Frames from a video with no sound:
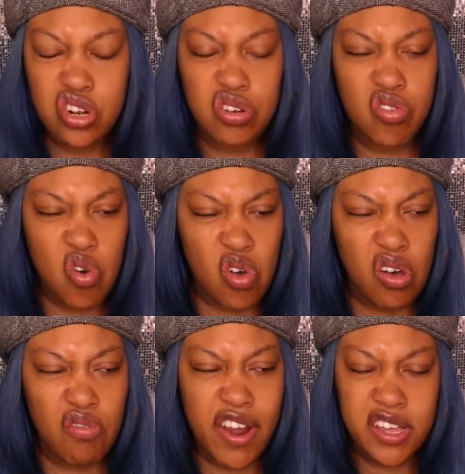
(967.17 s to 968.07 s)

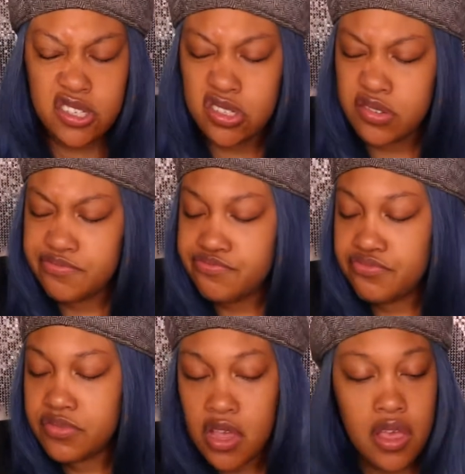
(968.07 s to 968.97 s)
long rice.
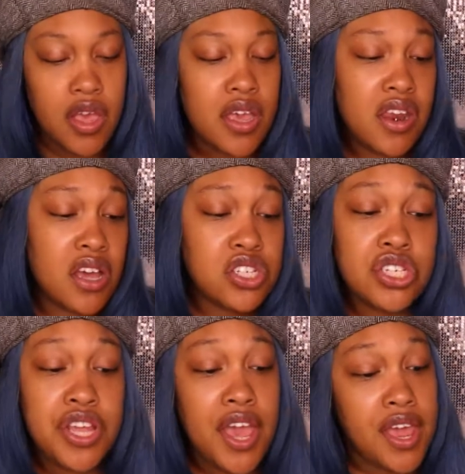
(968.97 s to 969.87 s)
And I
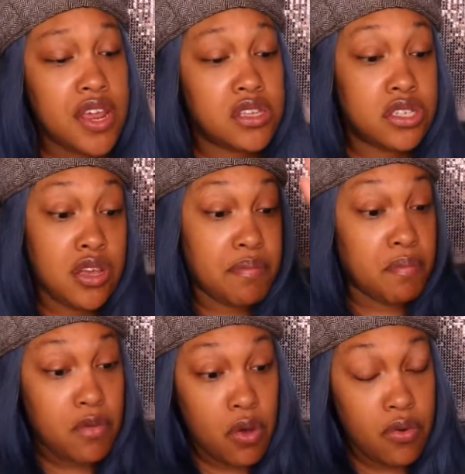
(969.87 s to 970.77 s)
just added some
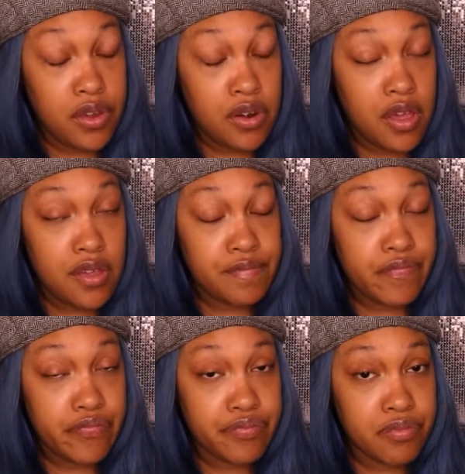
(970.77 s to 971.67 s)
coconut
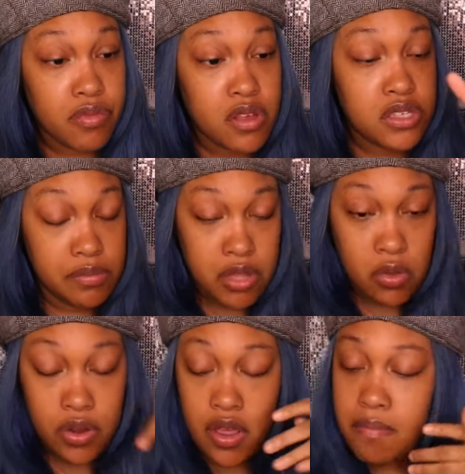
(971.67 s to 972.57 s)

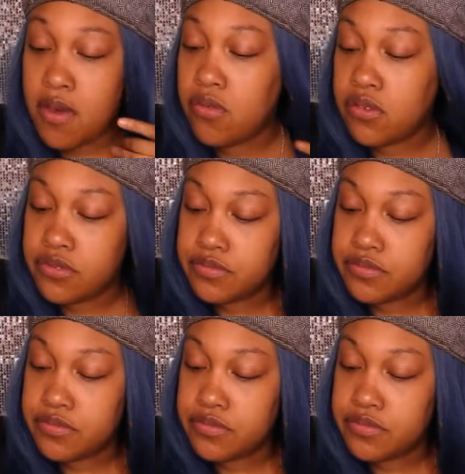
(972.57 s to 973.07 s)
milk.